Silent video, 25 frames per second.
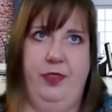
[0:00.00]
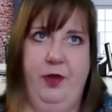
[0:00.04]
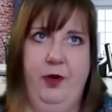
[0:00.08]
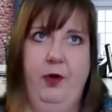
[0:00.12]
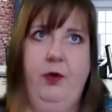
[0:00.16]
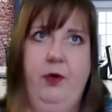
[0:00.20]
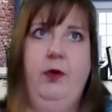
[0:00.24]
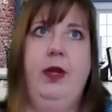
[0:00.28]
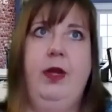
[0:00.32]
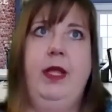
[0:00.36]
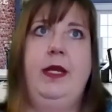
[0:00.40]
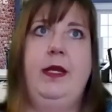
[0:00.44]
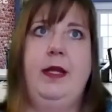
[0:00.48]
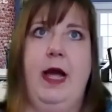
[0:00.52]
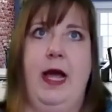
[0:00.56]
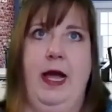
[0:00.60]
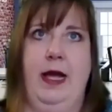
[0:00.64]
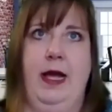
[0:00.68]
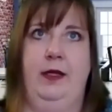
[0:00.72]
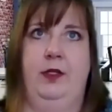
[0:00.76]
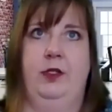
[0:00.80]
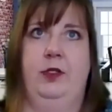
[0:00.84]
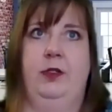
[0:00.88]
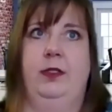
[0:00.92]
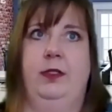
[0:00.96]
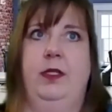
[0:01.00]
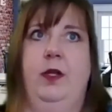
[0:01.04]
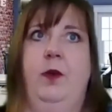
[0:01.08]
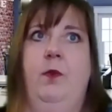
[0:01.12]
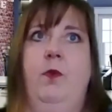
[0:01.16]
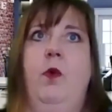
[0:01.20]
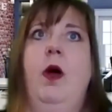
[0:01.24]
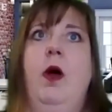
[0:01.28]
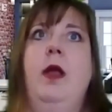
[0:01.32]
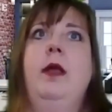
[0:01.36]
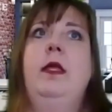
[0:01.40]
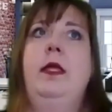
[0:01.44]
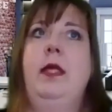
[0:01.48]
30 doctors in
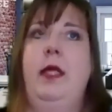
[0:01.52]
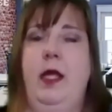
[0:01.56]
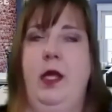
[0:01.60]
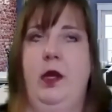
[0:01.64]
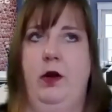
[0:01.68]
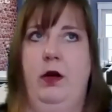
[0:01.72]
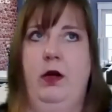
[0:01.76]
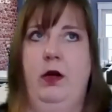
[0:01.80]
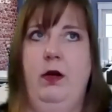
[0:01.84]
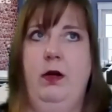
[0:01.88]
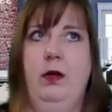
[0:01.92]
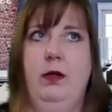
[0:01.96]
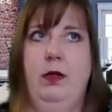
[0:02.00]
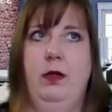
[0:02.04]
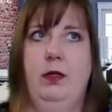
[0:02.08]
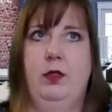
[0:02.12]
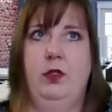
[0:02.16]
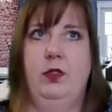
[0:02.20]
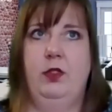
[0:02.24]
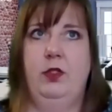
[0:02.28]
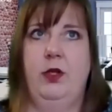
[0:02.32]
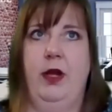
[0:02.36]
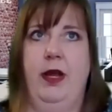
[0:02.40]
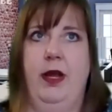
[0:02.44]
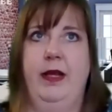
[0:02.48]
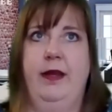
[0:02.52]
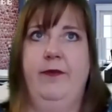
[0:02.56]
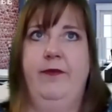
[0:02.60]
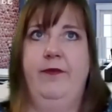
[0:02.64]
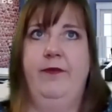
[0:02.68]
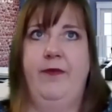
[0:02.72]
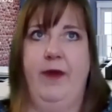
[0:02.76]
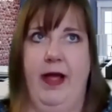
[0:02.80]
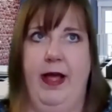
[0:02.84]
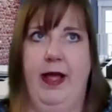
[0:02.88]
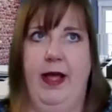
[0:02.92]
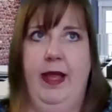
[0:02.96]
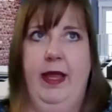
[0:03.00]
1 year trying to
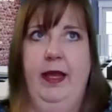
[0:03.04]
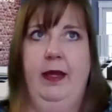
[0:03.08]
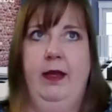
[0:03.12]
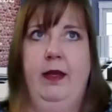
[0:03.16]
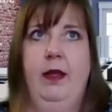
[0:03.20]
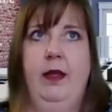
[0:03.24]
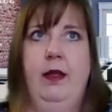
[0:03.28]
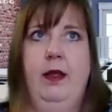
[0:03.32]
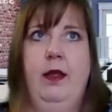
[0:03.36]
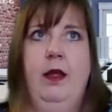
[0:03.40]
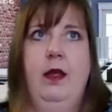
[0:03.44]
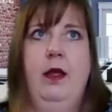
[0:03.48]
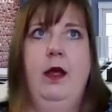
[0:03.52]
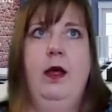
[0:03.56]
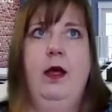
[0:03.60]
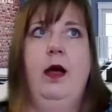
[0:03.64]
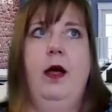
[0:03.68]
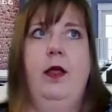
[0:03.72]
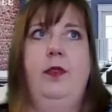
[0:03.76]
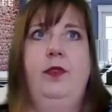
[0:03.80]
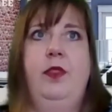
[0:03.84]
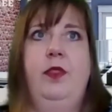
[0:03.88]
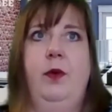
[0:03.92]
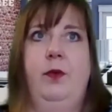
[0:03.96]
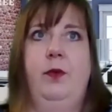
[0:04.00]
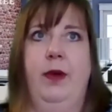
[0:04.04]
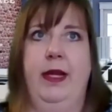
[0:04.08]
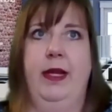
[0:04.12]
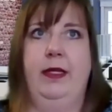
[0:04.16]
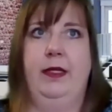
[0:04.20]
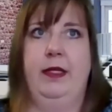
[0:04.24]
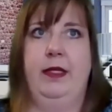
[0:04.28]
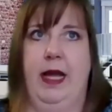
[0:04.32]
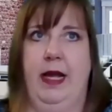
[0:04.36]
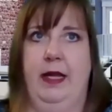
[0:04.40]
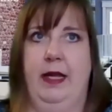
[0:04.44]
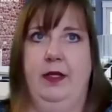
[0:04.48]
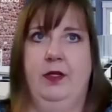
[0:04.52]
find the right
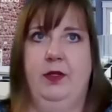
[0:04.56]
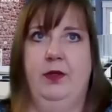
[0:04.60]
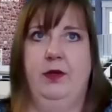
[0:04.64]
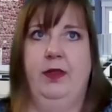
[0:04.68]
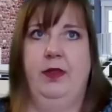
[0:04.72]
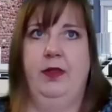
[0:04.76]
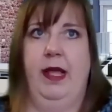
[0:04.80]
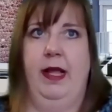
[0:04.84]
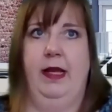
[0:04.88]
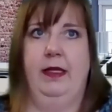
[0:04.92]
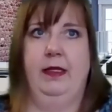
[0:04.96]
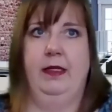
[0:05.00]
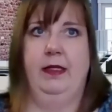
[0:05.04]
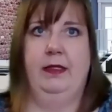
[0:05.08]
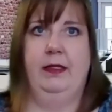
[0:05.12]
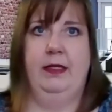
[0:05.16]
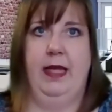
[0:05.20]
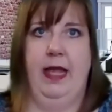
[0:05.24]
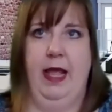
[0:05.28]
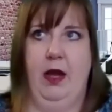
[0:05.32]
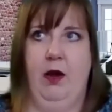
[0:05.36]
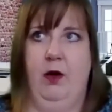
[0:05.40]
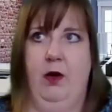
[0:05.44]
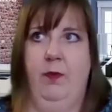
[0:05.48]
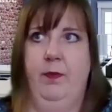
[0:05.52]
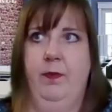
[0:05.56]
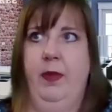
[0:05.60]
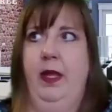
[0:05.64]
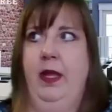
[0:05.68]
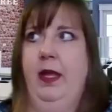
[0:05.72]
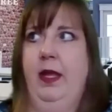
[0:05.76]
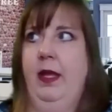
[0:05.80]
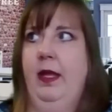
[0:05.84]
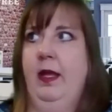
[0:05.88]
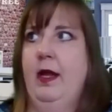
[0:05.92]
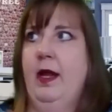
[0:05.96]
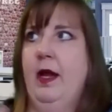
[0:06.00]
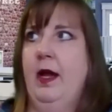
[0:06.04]
doctor to help
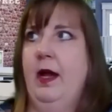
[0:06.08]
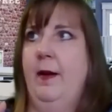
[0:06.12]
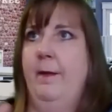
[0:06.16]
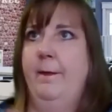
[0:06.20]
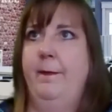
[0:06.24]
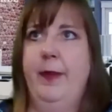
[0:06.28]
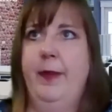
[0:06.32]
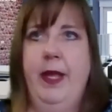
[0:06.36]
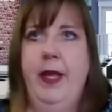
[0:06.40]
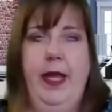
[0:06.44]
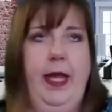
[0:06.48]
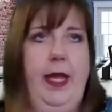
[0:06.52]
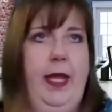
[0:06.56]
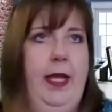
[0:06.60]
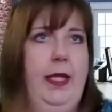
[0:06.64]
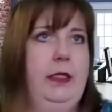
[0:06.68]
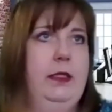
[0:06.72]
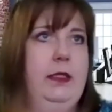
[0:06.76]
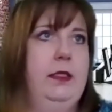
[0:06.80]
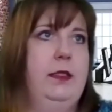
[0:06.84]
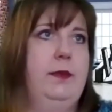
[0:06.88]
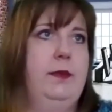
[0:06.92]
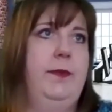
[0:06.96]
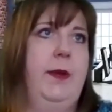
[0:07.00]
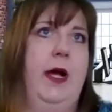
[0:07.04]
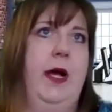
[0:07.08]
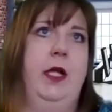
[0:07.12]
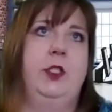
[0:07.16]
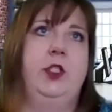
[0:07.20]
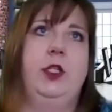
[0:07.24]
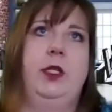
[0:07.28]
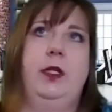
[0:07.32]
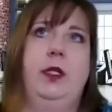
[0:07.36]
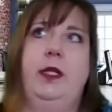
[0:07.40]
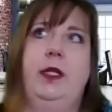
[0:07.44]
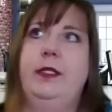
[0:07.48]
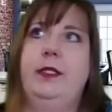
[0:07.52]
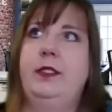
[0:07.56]
me, pain
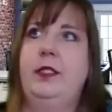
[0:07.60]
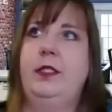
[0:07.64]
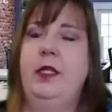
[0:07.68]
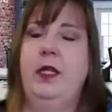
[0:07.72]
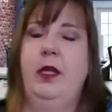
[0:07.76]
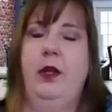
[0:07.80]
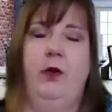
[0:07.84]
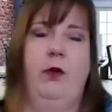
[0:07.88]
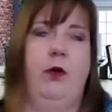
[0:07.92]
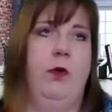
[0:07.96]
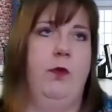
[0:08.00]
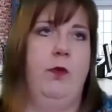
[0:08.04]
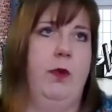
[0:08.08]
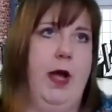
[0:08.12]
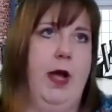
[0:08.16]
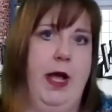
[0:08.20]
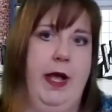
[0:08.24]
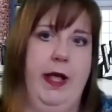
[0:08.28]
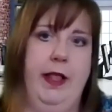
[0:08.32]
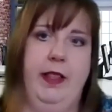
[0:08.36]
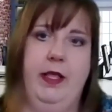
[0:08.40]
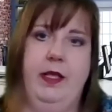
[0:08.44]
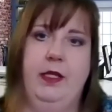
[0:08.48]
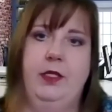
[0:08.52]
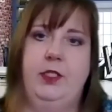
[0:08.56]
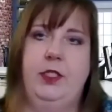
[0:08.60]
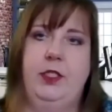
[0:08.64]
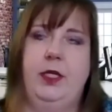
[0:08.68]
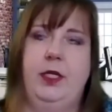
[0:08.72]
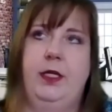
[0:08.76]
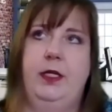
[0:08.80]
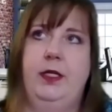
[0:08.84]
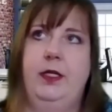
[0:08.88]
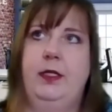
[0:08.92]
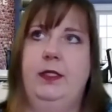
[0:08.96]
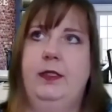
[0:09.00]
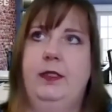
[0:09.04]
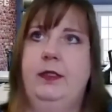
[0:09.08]
specialist,
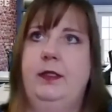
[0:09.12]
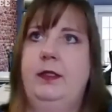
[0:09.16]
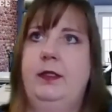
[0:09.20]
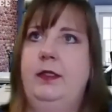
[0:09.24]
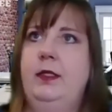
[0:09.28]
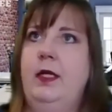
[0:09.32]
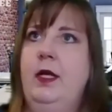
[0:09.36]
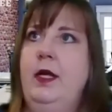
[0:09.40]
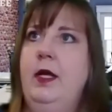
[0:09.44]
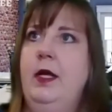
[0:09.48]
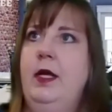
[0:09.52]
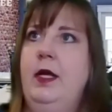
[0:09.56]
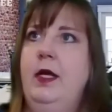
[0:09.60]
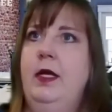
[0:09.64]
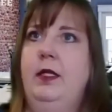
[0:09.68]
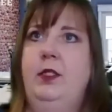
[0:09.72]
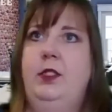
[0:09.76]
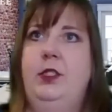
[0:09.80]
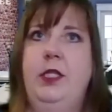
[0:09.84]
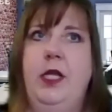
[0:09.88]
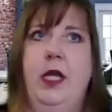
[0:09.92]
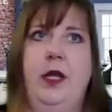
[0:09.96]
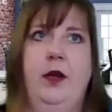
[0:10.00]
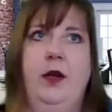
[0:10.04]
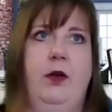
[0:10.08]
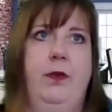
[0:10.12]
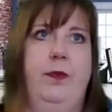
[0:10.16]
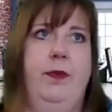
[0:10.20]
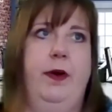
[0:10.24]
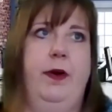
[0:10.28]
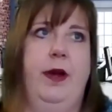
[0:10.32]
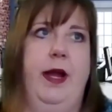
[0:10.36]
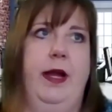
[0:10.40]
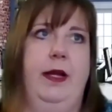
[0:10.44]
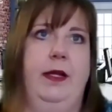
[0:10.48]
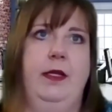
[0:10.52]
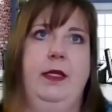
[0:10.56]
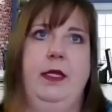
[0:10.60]
neurologist, general
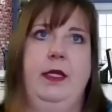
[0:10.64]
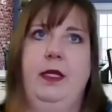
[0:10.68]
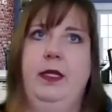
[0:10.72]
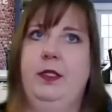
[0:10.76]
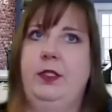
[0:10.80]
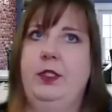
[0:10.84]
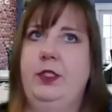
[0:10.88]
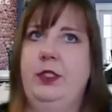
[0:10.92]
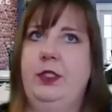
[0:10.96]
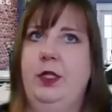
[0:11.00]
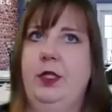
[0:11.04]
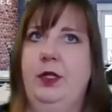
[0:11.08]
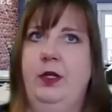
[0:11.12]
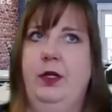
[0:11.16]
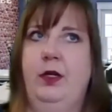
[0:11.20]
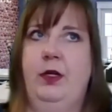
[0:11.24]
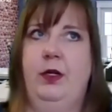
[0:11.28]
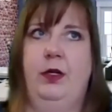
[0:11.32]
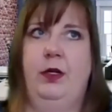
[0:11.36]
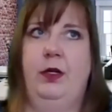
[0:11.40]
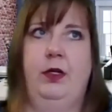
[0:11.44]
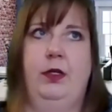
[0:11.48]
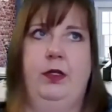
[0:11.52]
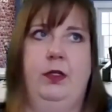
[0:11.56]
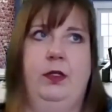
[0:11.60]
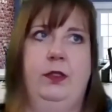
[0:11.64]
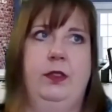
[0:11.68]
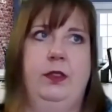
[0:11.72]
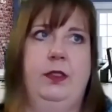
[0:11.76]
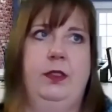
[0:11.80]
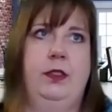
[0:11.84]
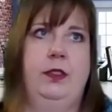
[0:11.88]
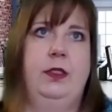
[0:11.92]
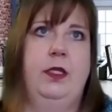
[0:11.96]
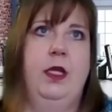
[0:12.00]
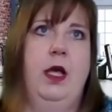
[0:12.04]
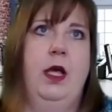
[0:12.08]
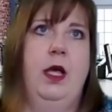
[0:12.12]

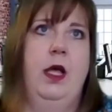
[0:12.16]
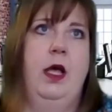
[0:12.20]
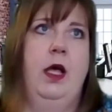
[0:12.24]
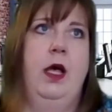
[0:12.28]
practitioners,